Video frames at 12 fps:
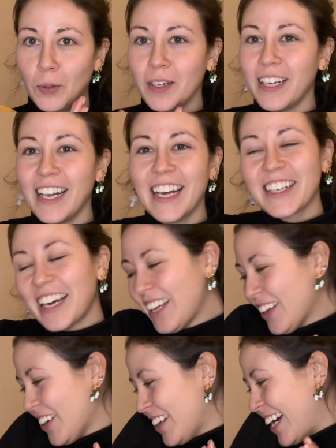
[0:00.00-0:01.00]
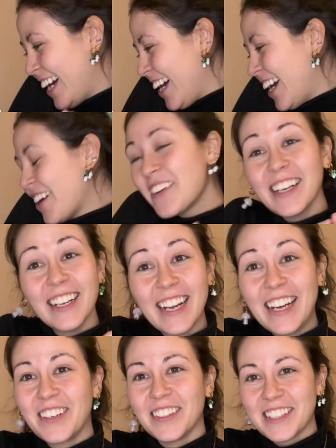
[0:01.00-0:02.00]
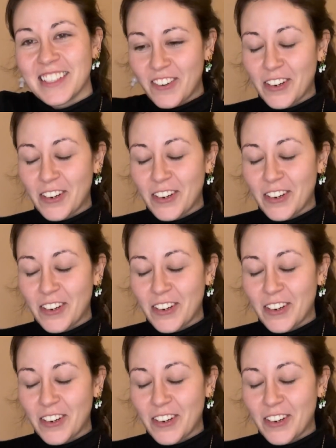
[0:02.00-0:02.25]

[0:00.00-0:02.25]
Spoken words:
Like I really like all this